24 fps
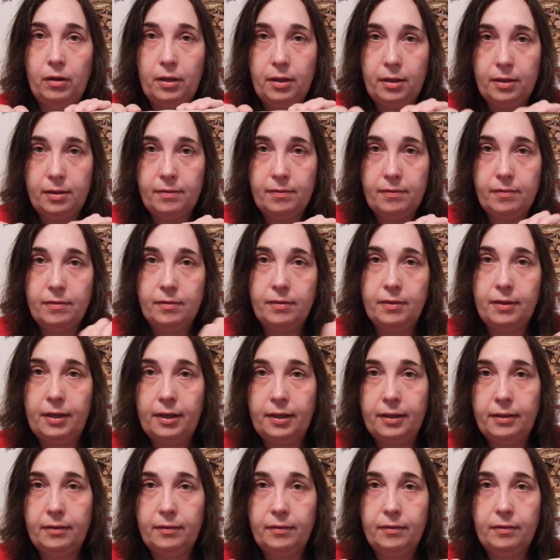is
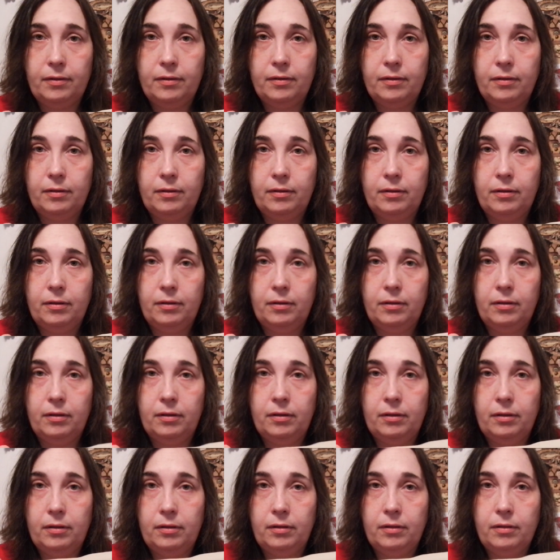that
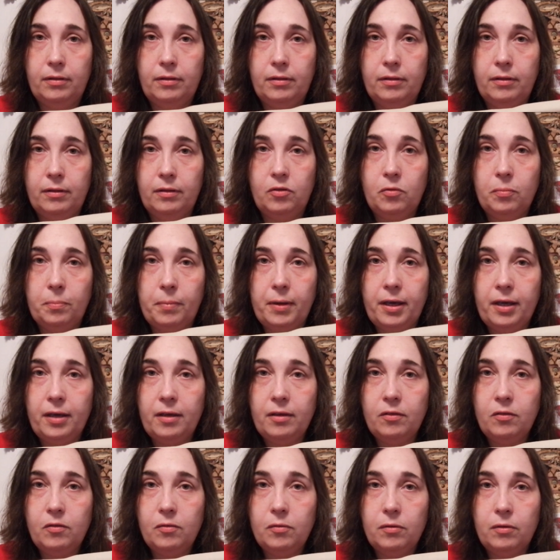the
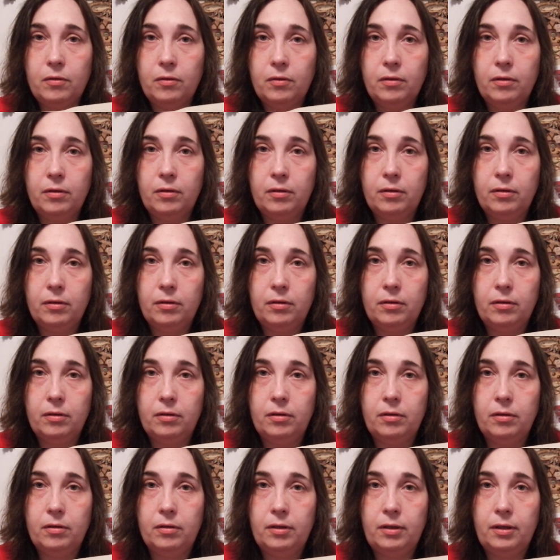space
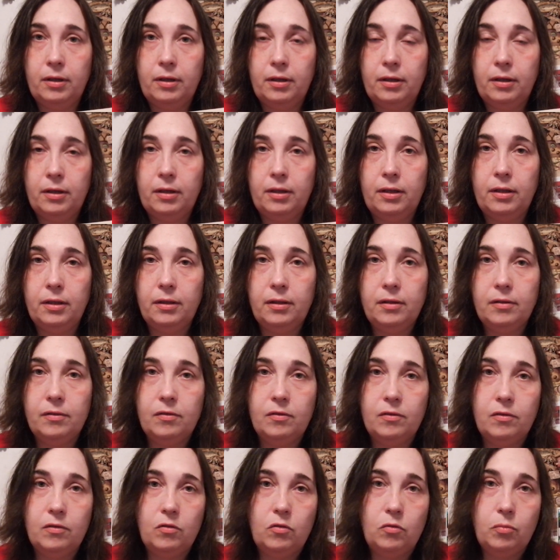in this
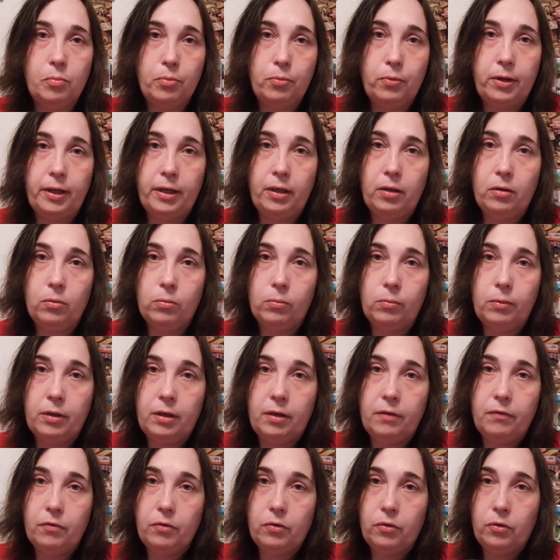spring or
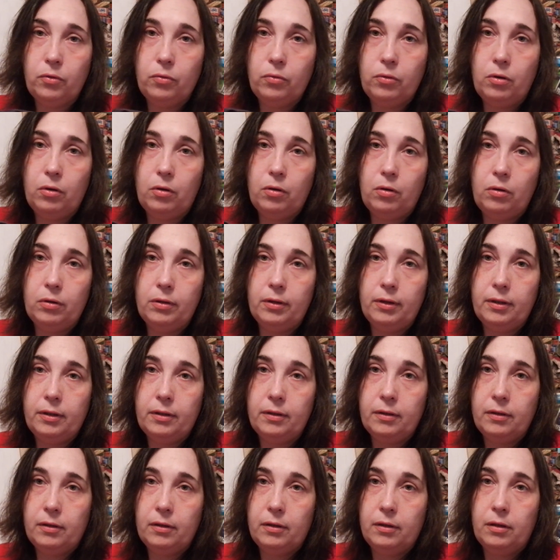whatever you call
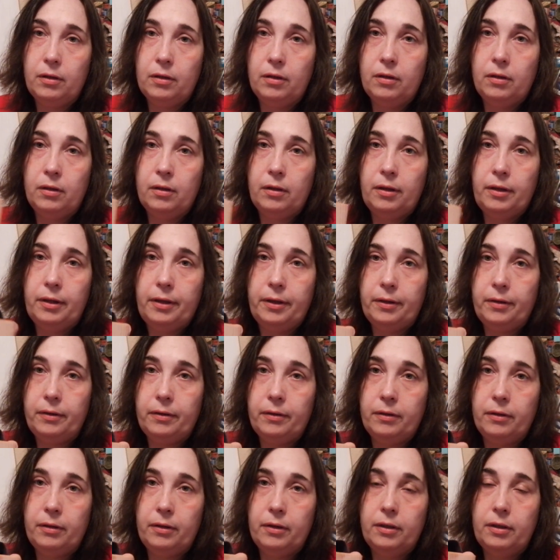it here
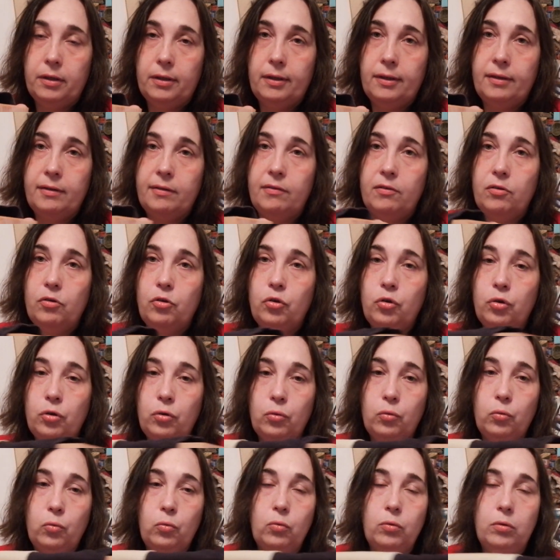is
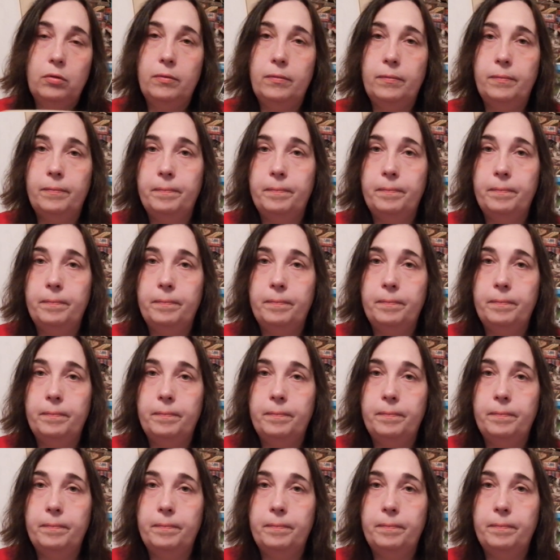too